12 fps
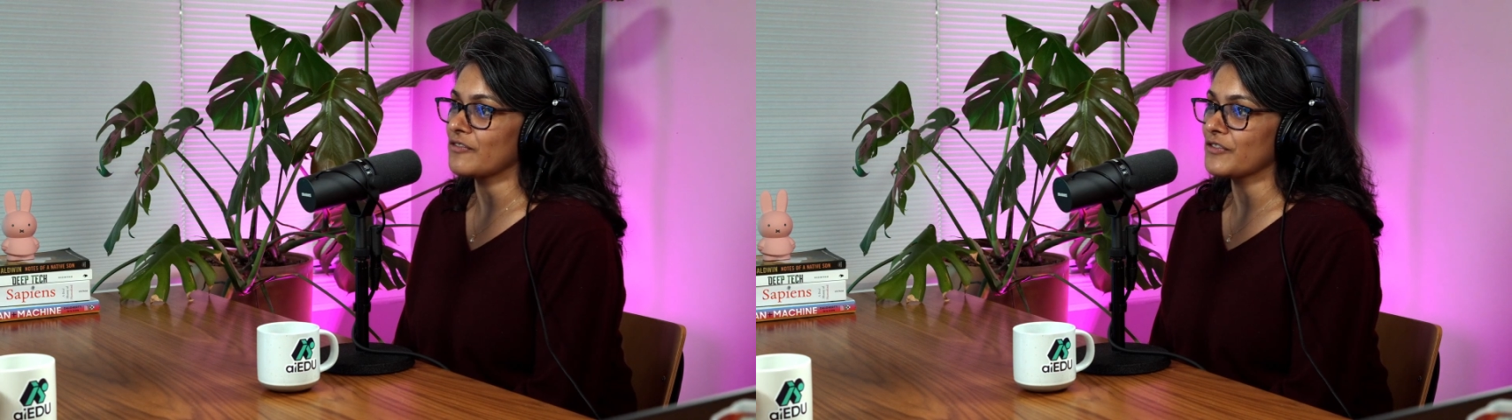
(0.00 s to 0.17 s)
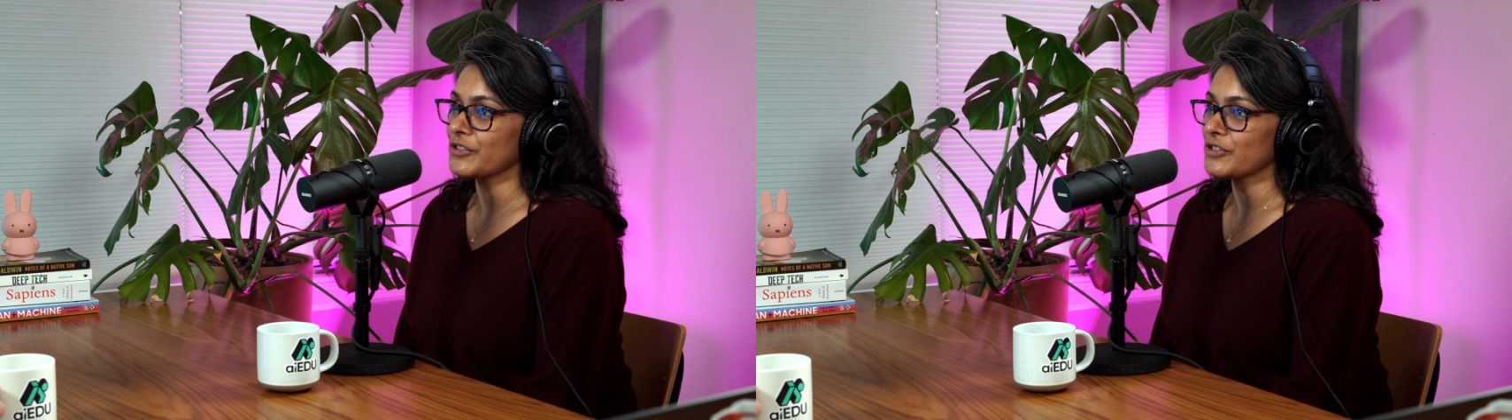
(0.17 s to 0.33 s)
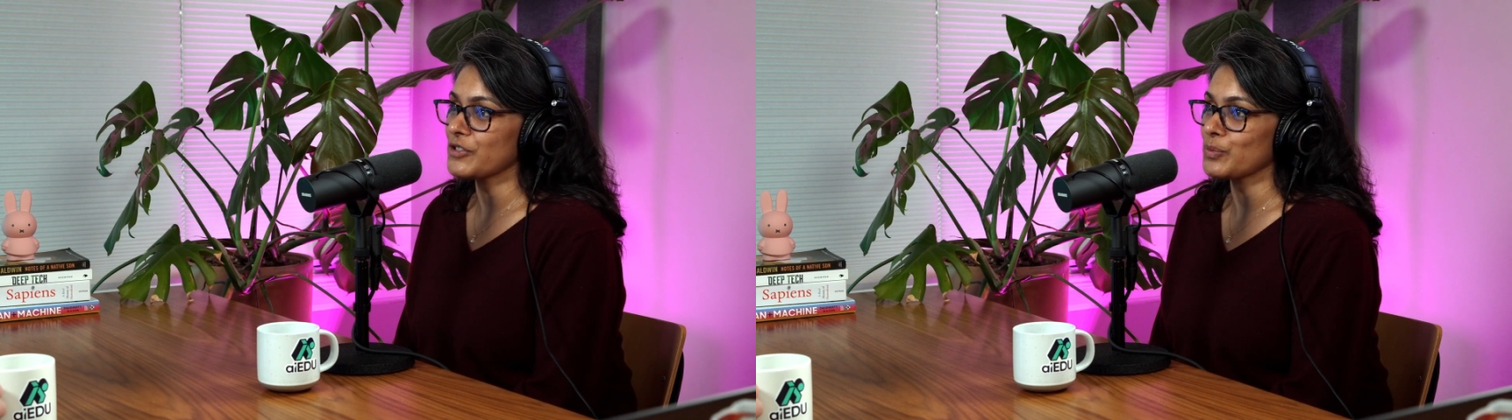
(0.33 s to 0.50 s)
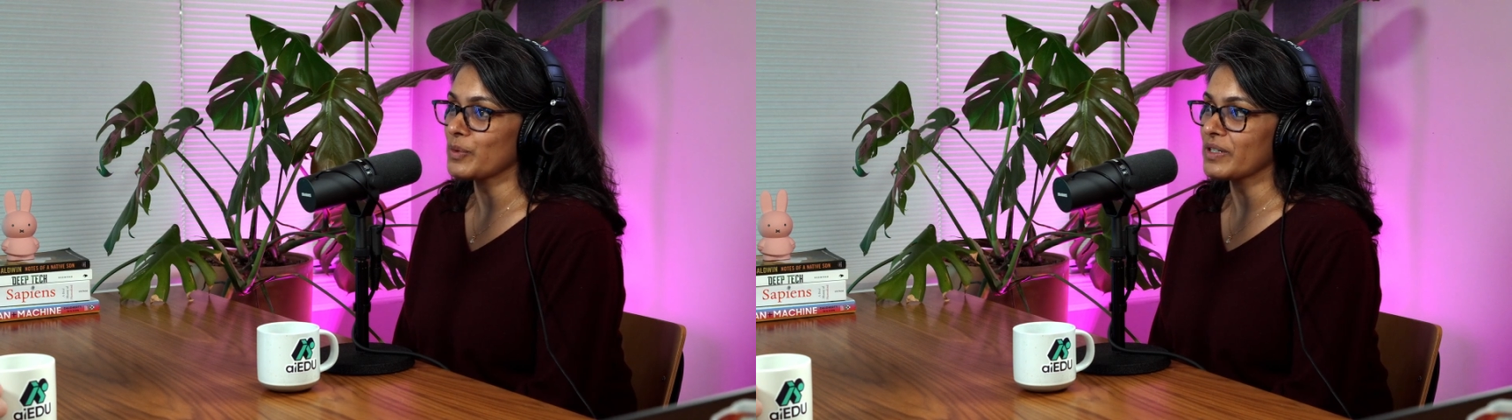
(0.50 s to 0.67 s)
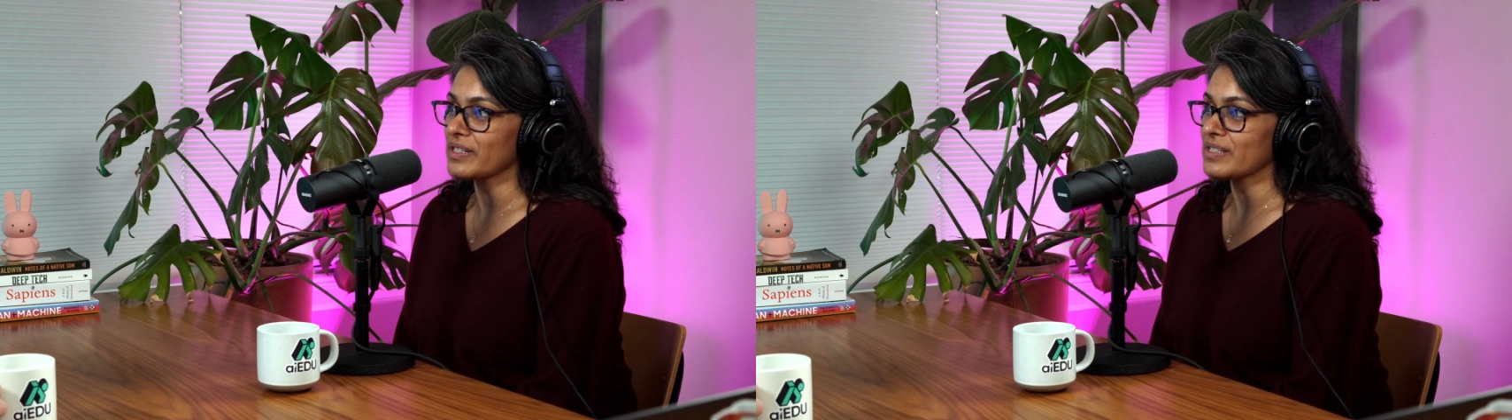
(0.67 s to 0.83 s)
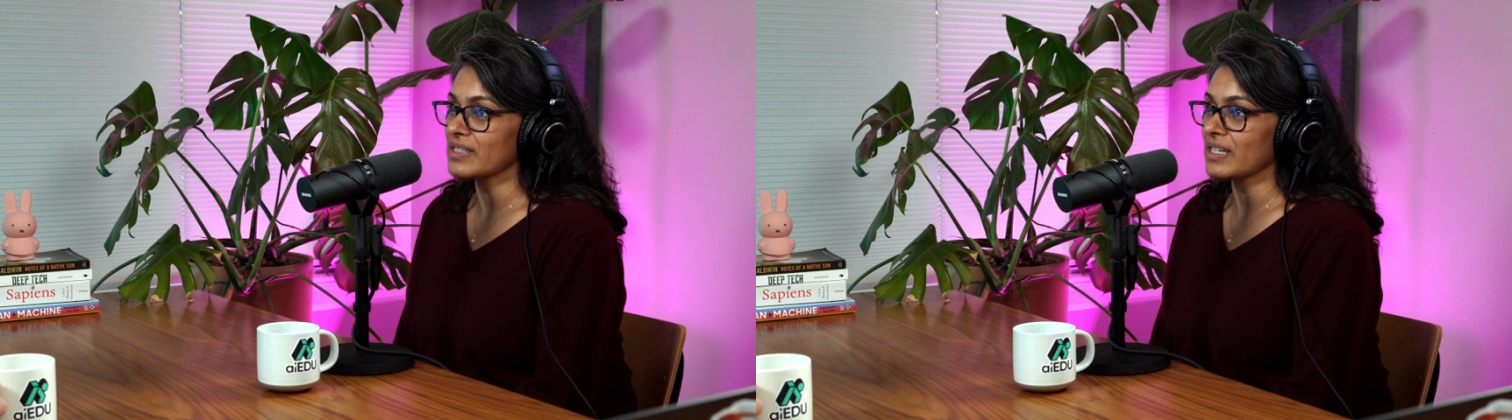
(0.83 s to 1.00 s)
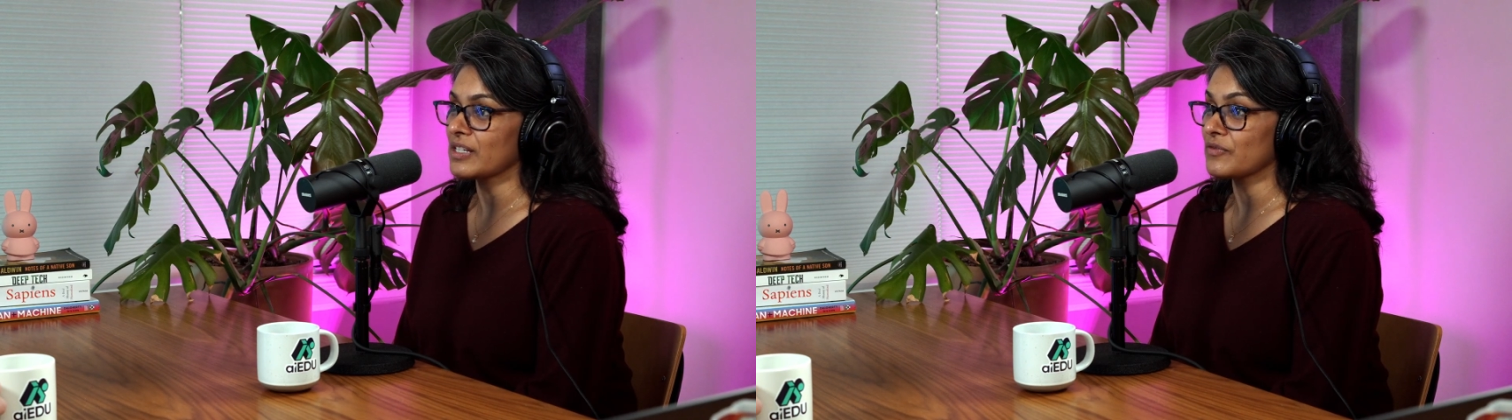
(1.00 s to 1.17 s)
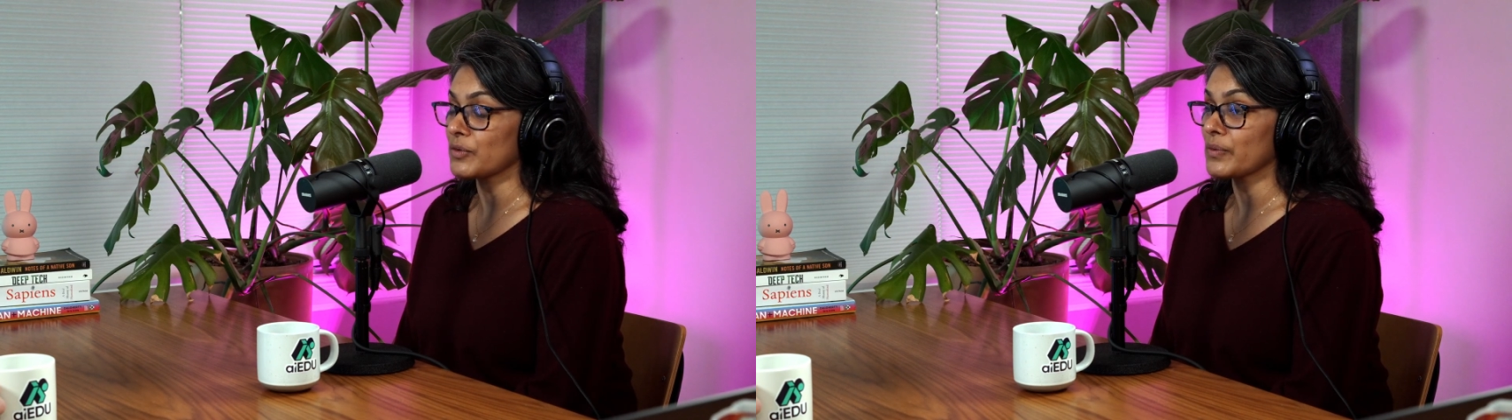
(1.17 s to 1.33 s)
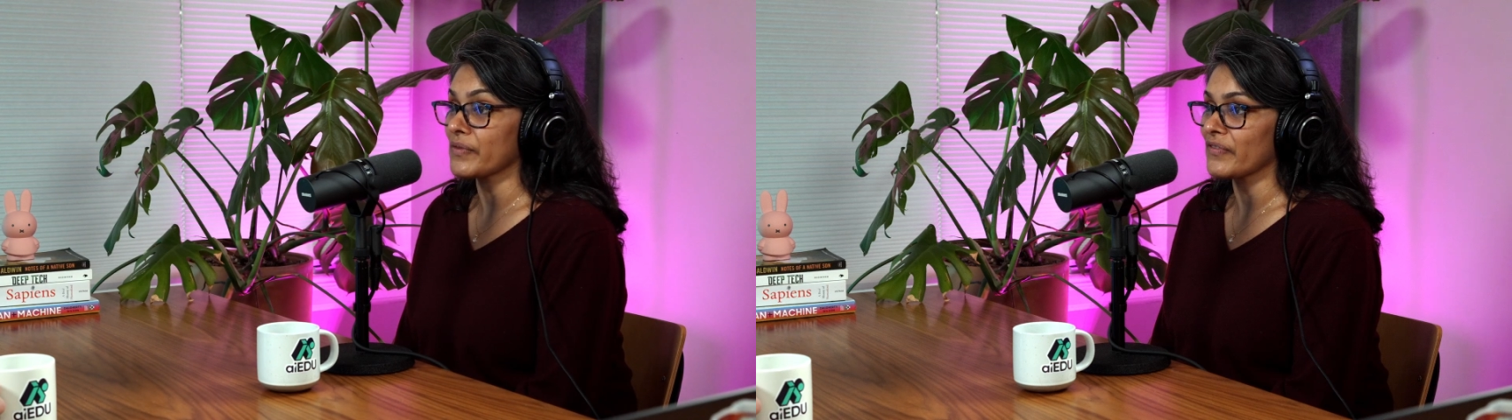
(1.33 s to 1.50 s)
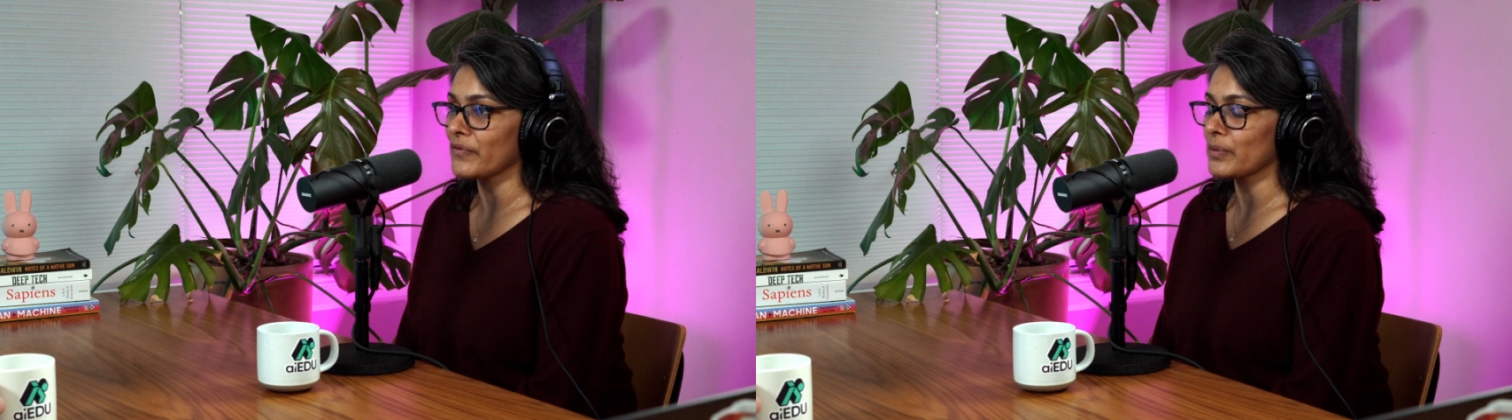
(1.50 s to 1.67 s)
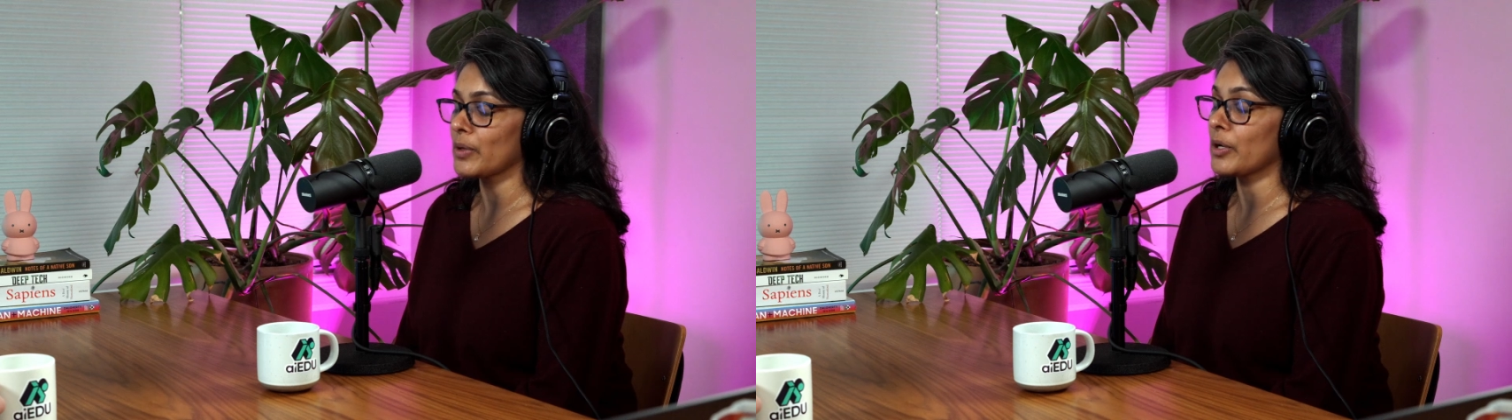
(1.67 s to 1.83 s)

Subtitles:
First was kind of